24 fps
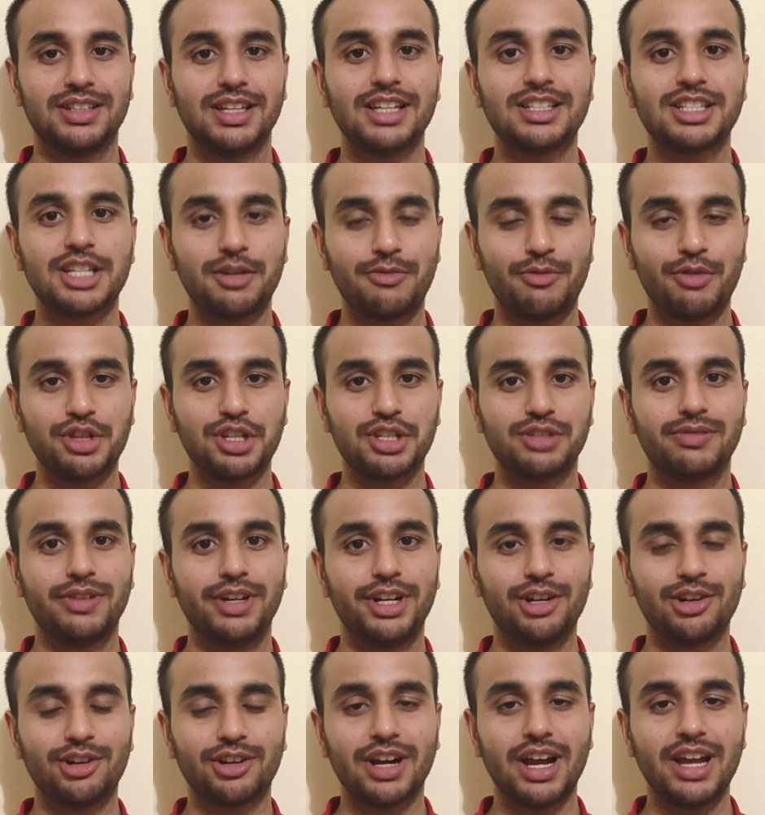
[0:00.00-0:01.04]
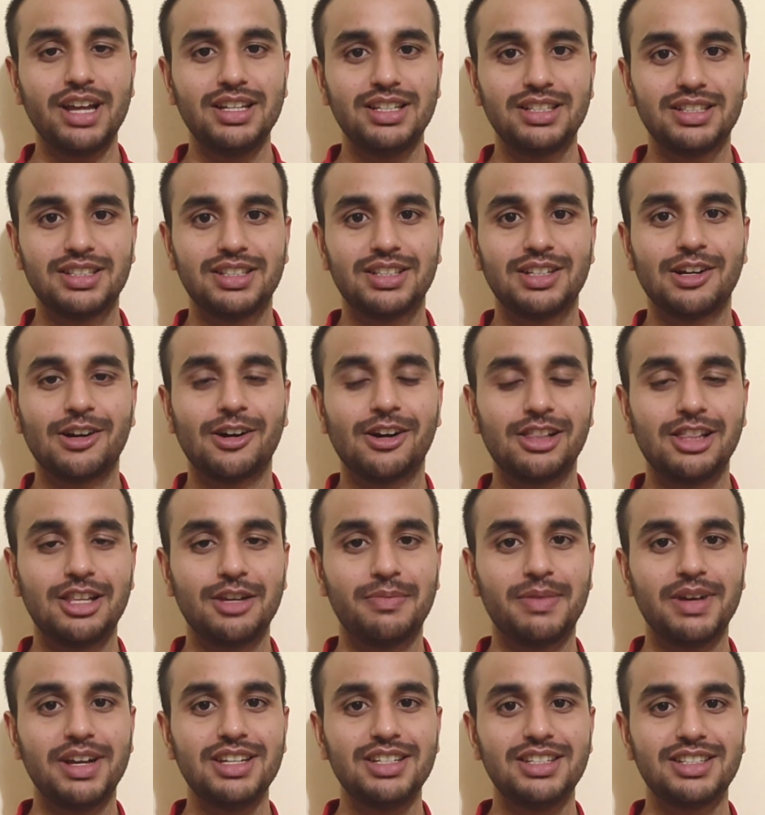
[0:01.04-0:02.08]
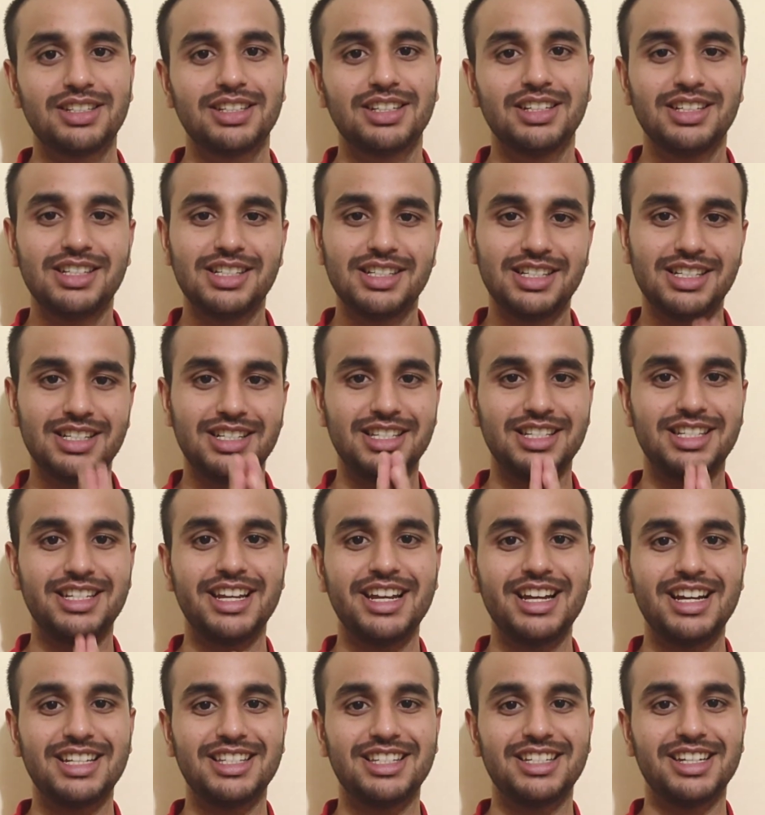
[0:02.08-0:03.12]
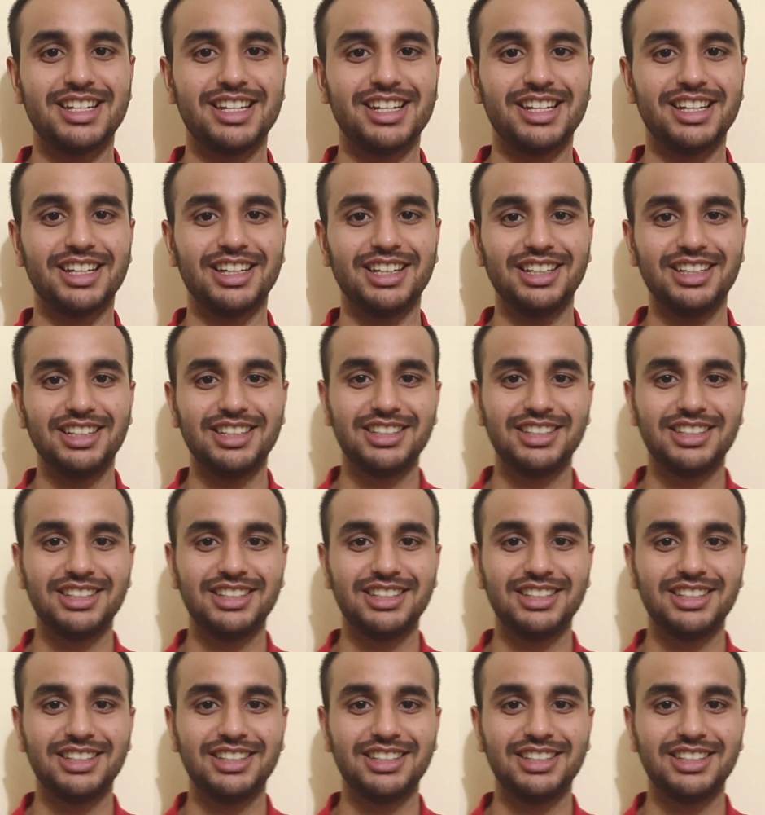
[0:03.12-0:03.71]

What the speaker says: That's it for this video, guys. All the best. Jai Anjaneya.